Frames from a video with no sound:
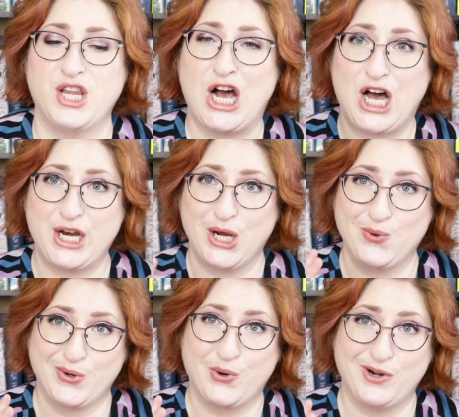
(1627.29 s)
the audio
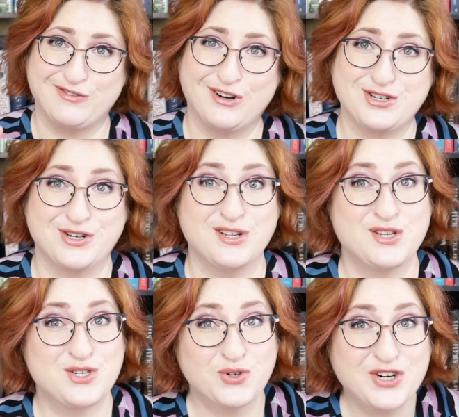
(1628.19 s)
recorded version of the
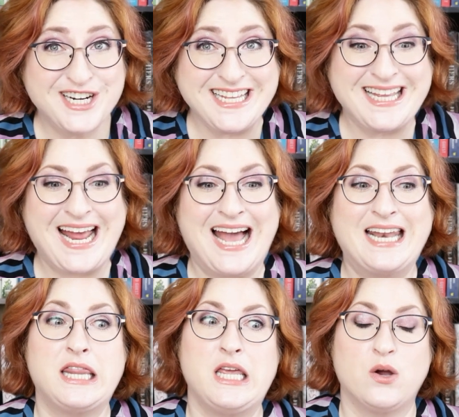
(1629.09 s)
story that
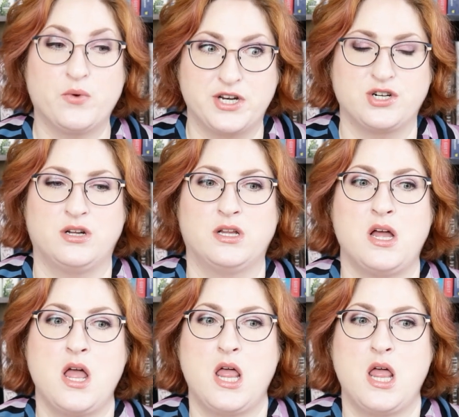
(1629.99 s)
had the original